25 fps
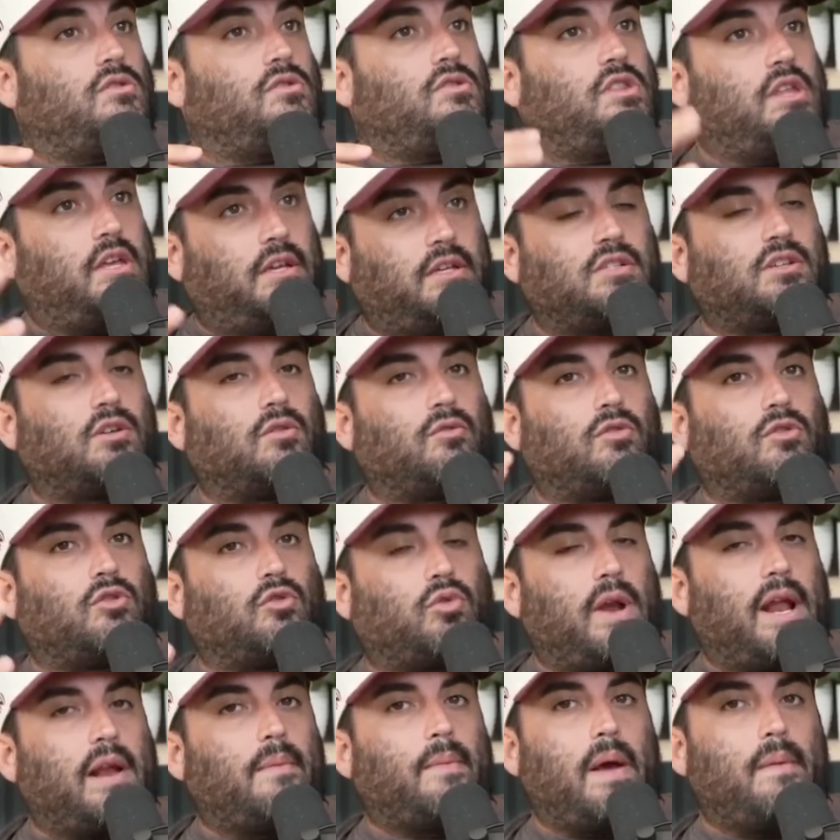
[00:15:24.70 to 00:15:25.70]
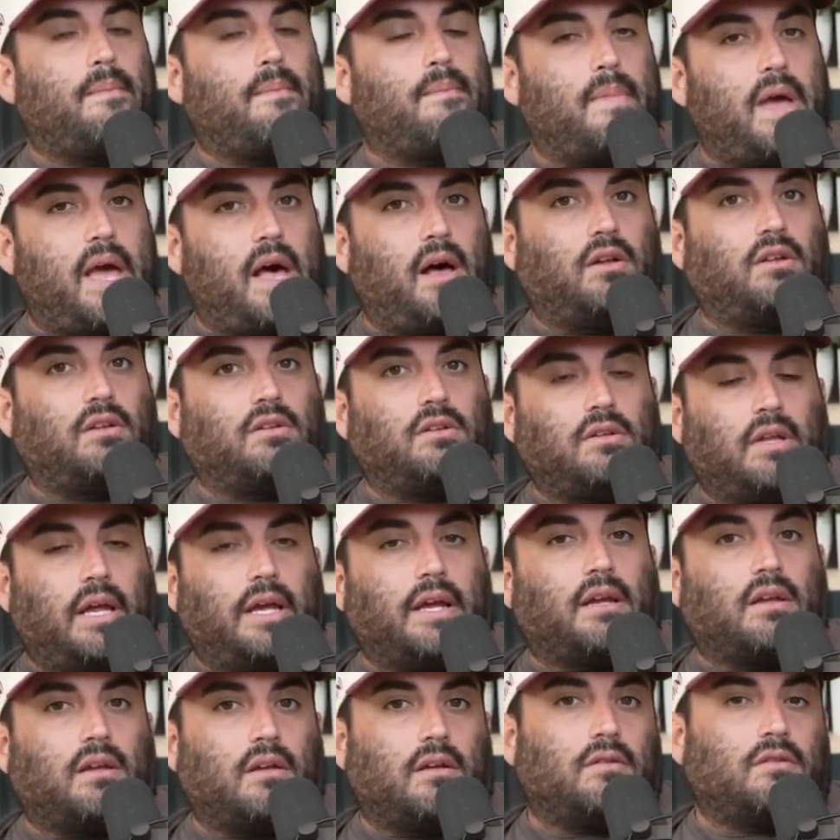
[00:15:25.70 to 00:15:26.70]
these are created by male,
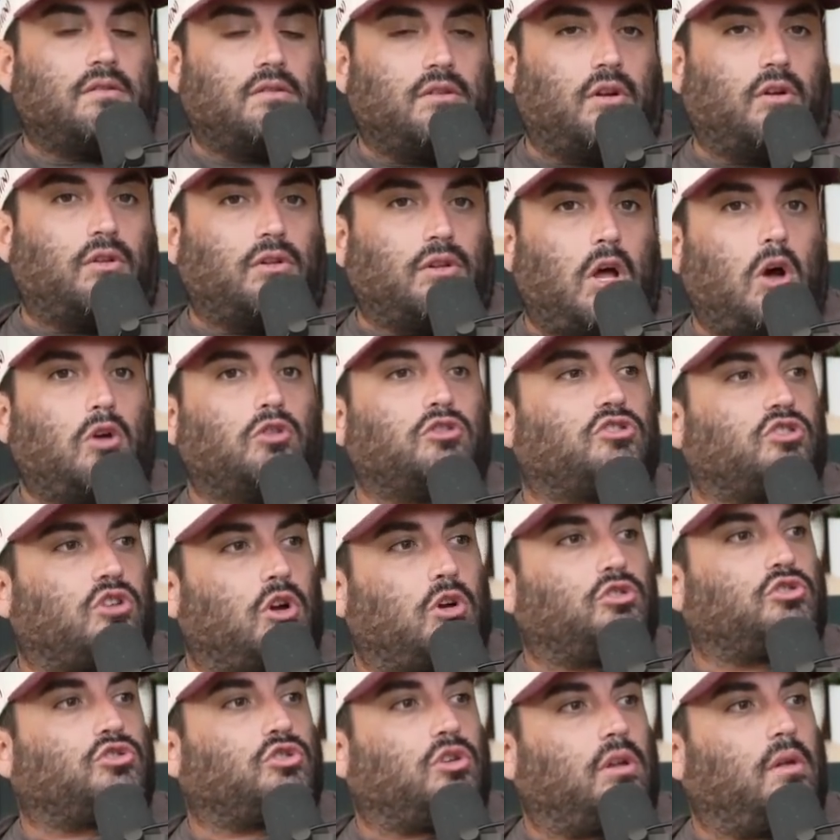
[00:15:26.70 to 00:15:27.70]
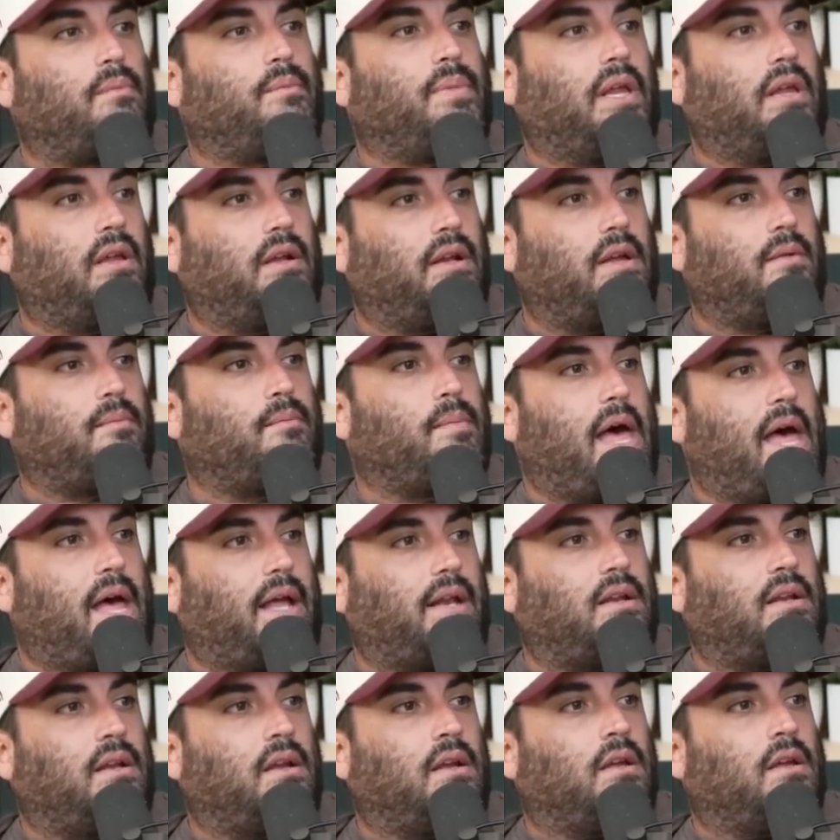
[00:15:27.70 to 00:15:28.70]
low social ability
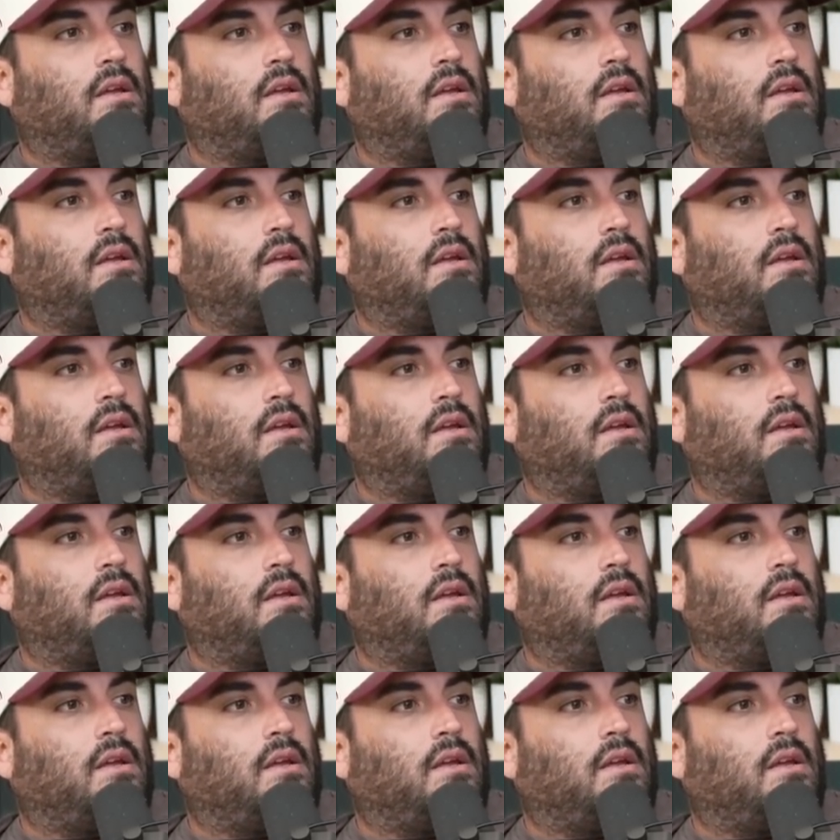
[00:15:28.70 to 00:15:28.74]
men.